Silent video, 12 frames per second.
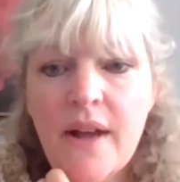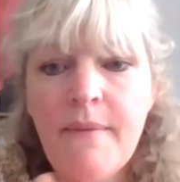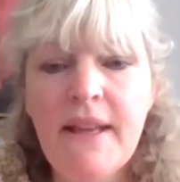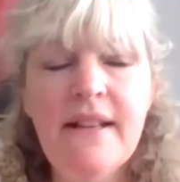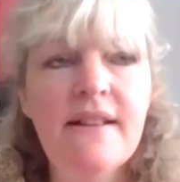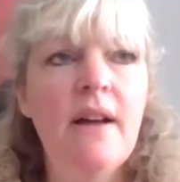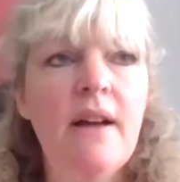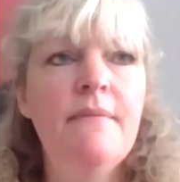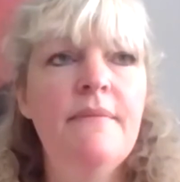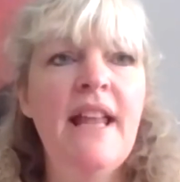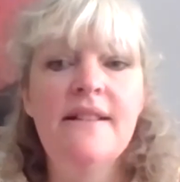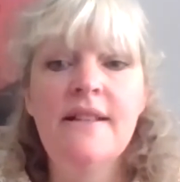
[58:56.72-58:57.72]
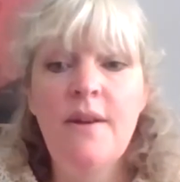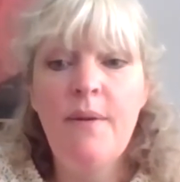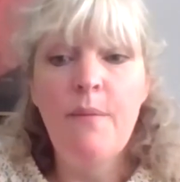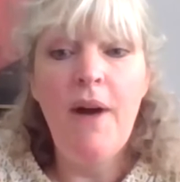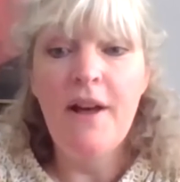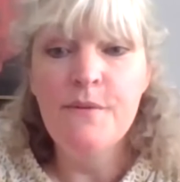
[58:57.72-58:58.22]
I mean, Let's Do
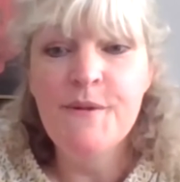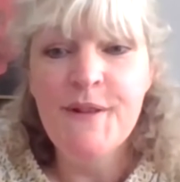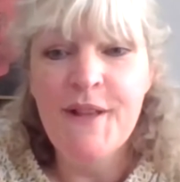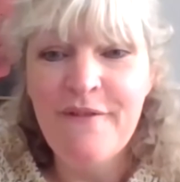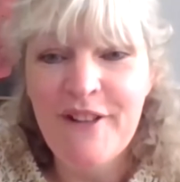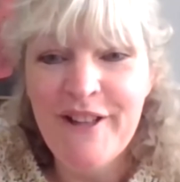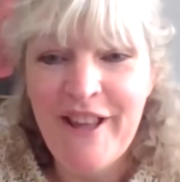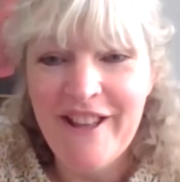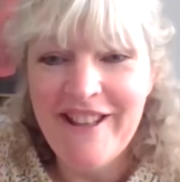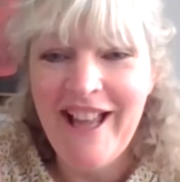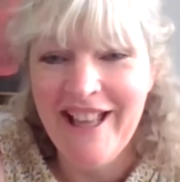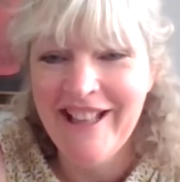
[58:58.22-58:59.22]
It Wales, have a look at